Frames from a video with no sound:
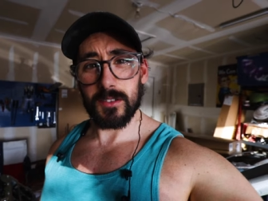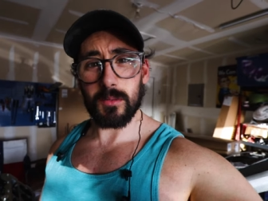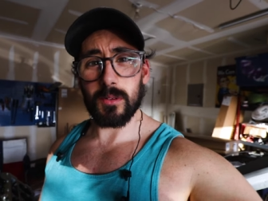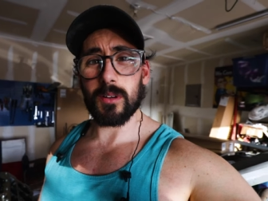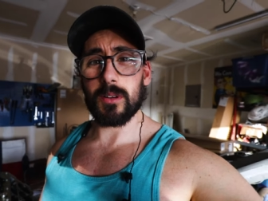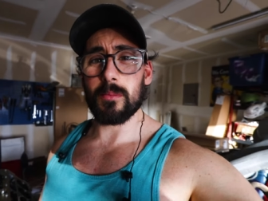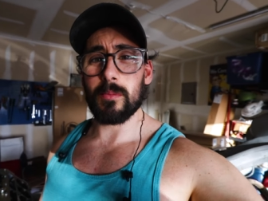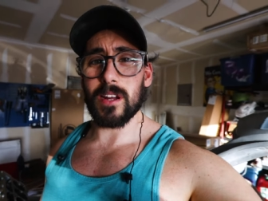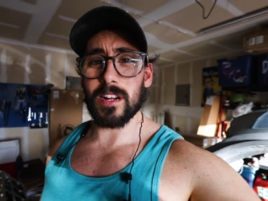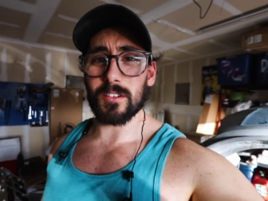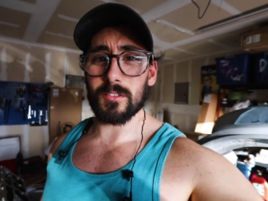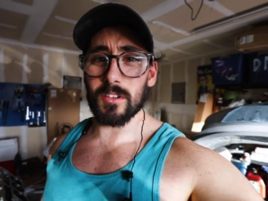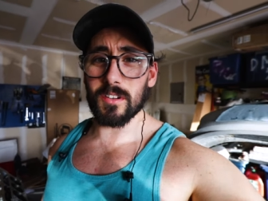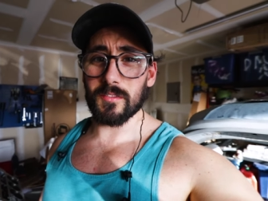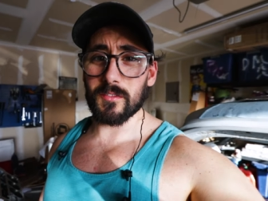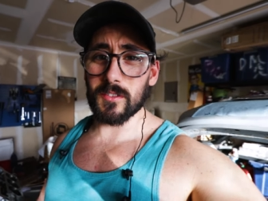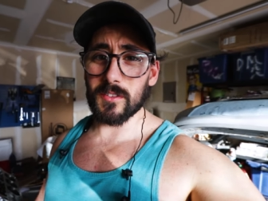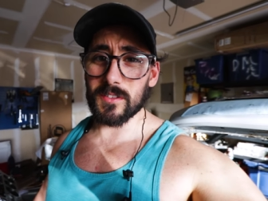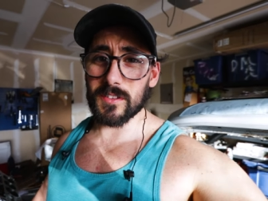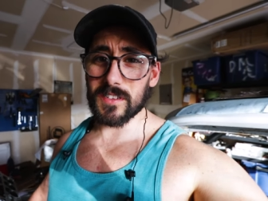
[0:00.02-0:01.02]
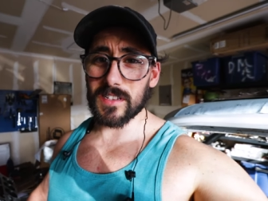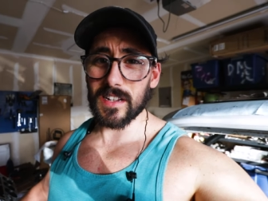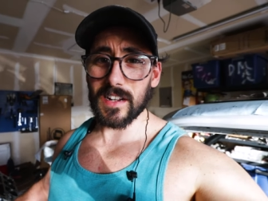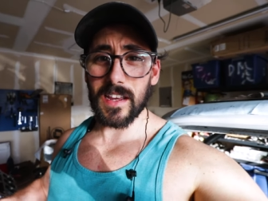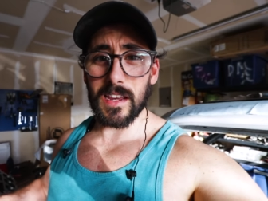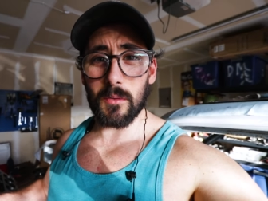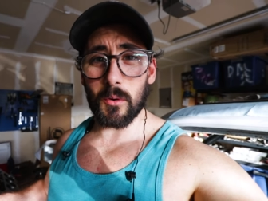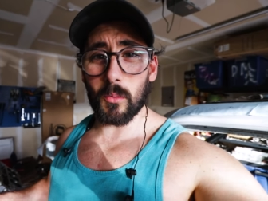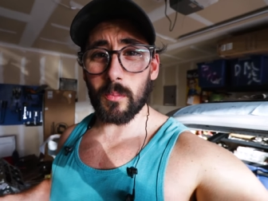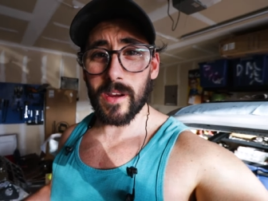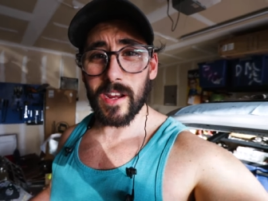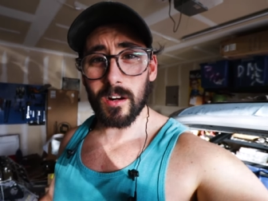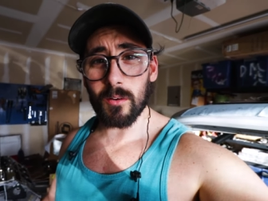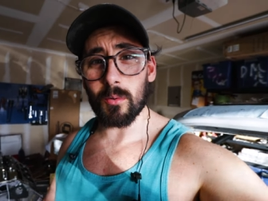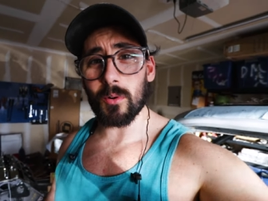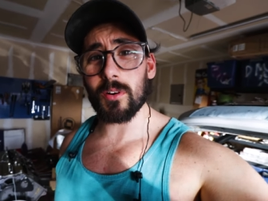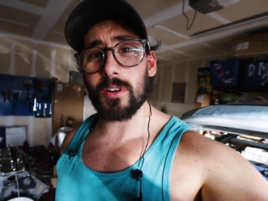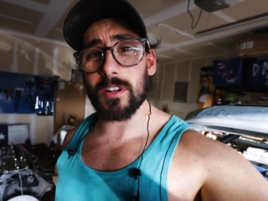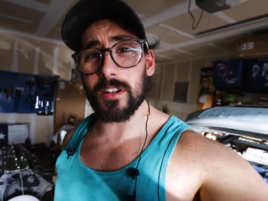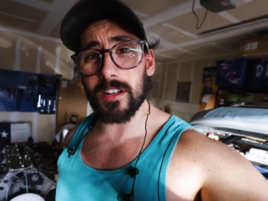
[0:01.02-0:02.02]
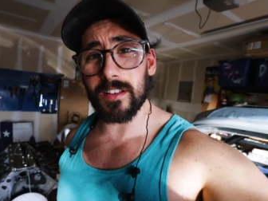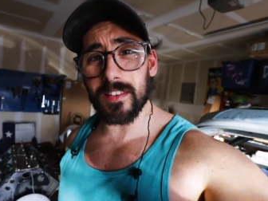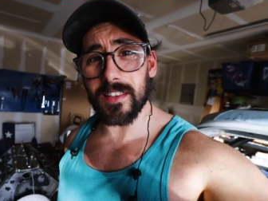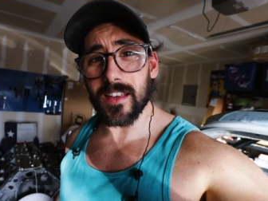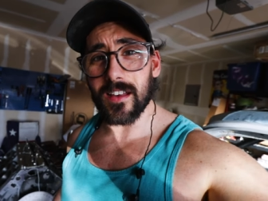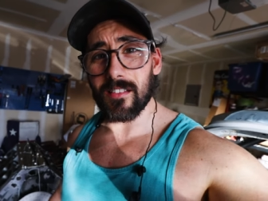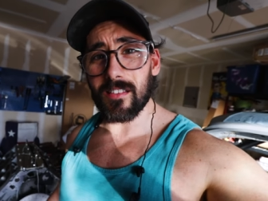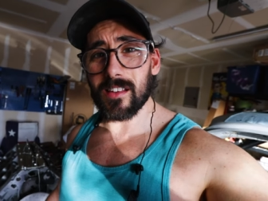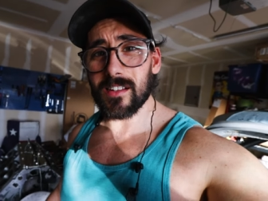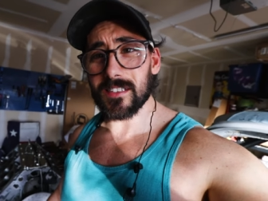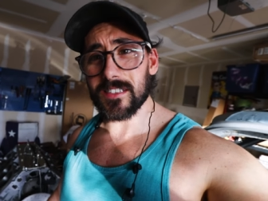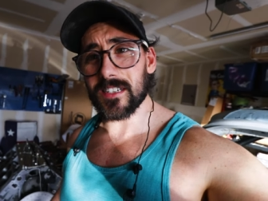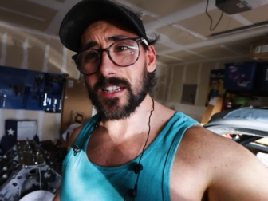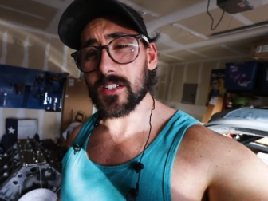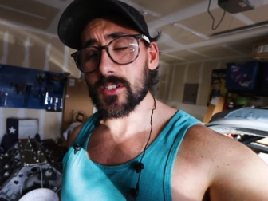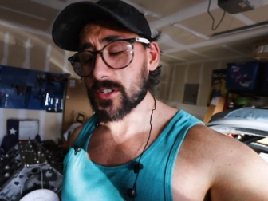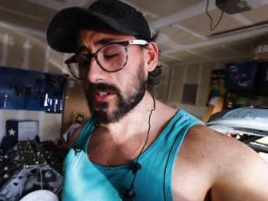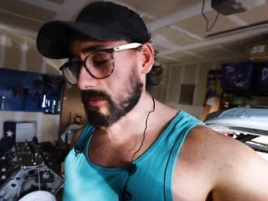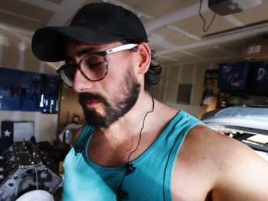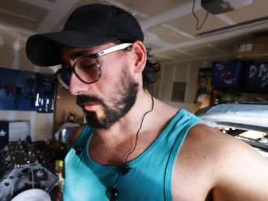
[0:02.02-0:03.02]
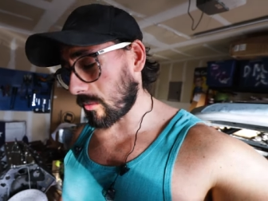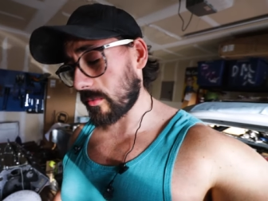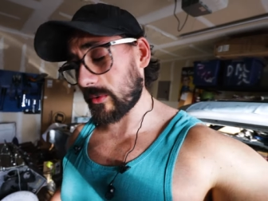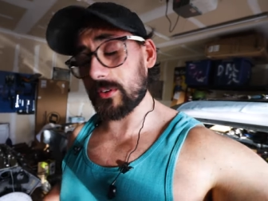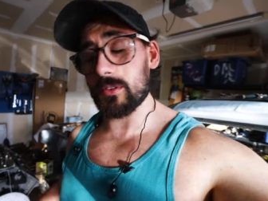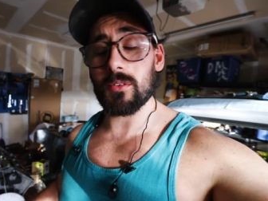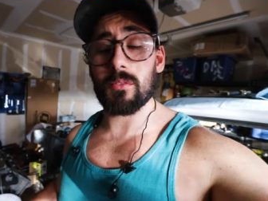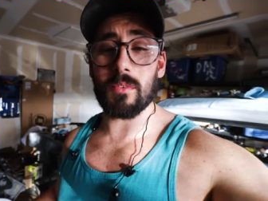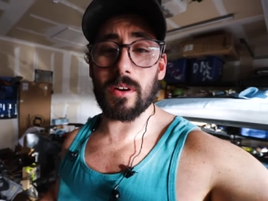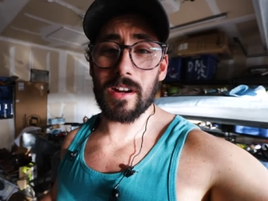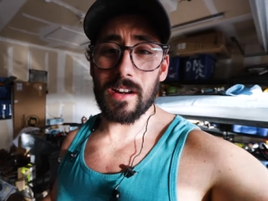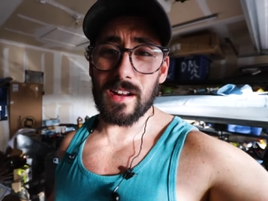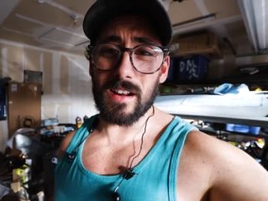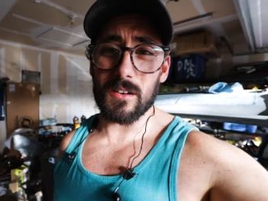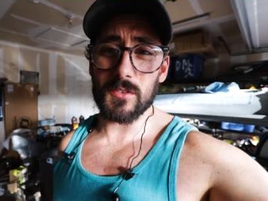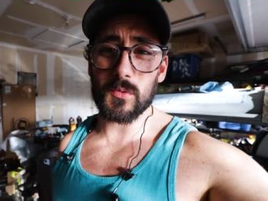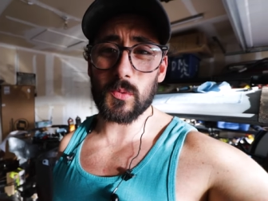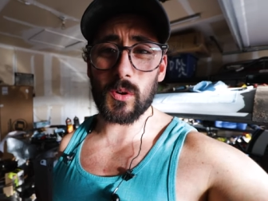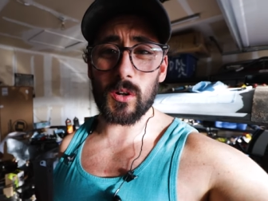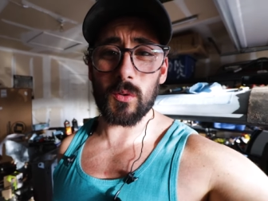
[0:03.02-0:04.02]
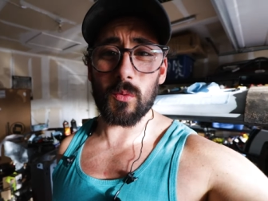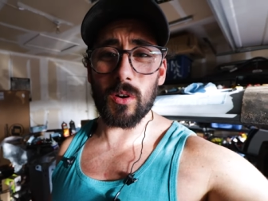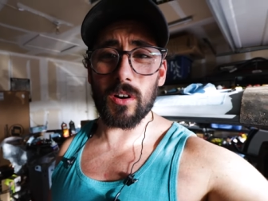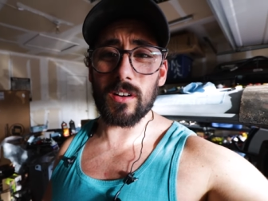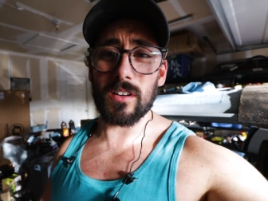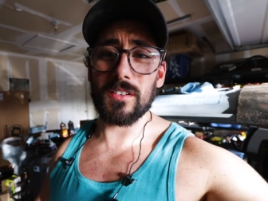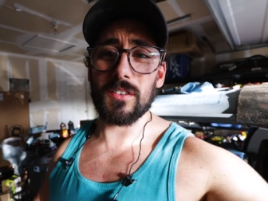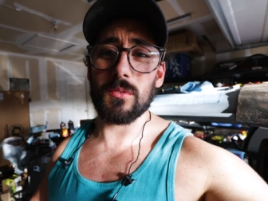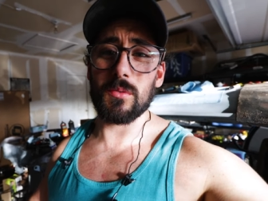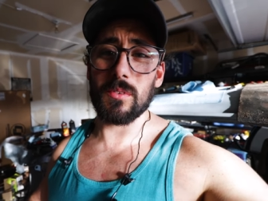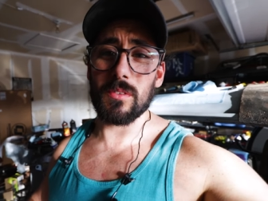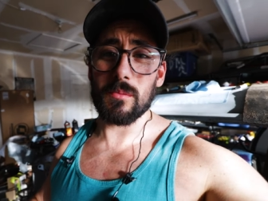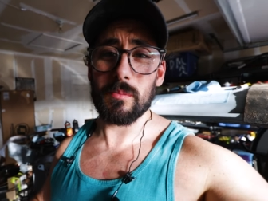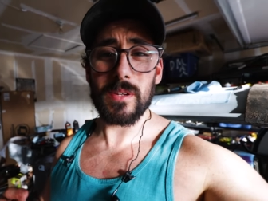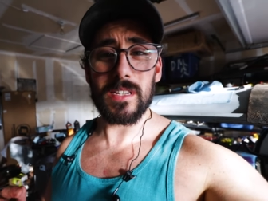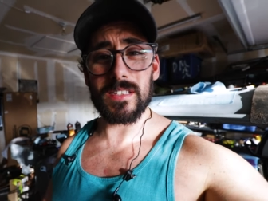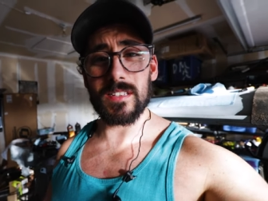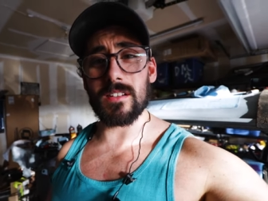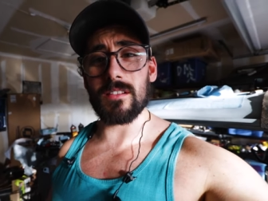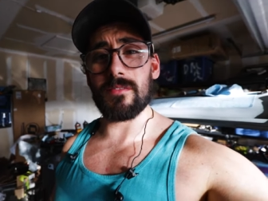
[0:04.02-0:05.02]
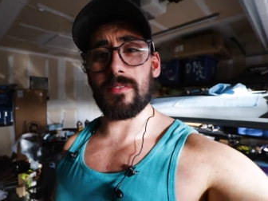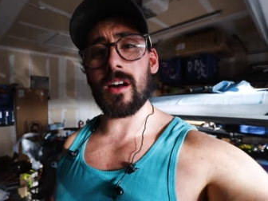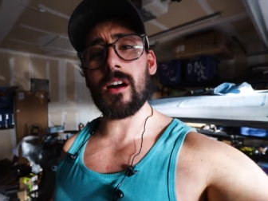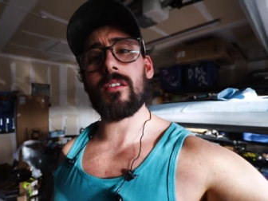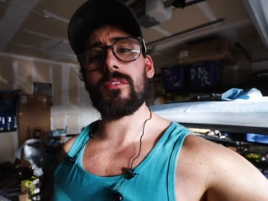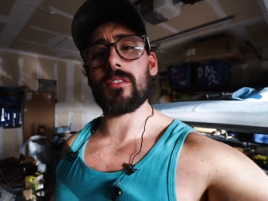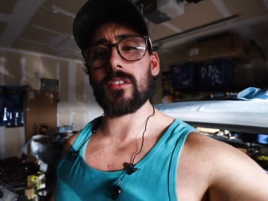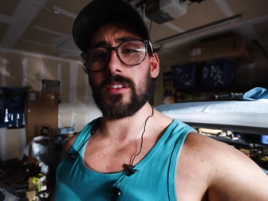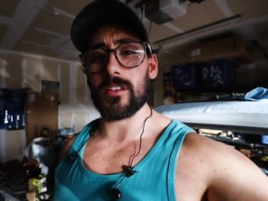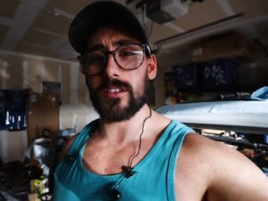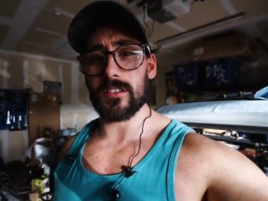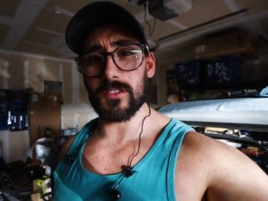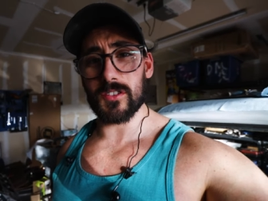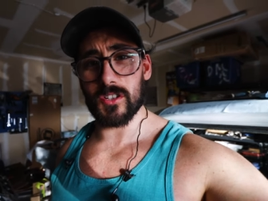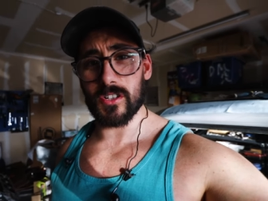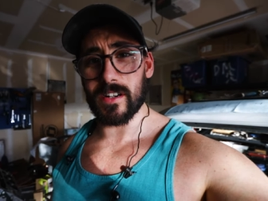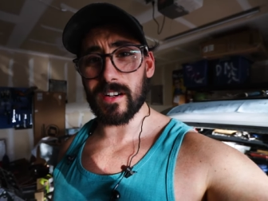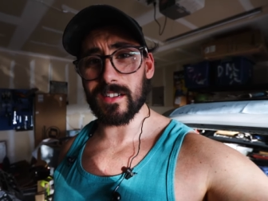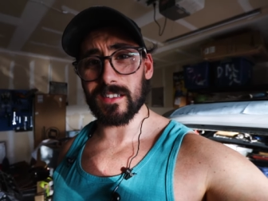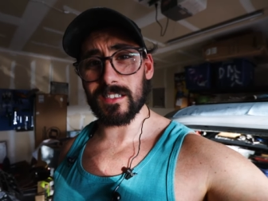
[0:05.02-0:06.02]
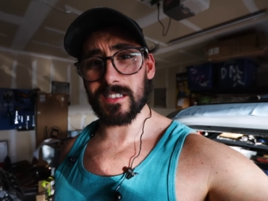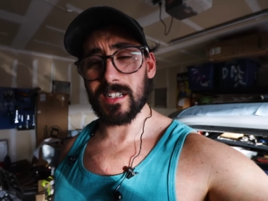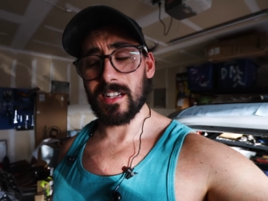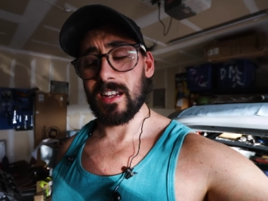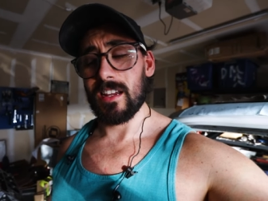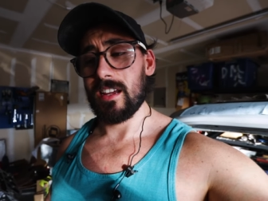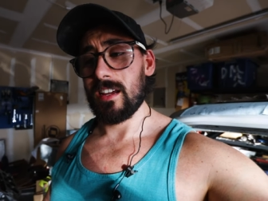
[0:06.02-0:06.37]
So welcome back drifters. Today we're back working on the LS engine and what we're doing right now is we're going to work on doing the piston to valve clearance checks.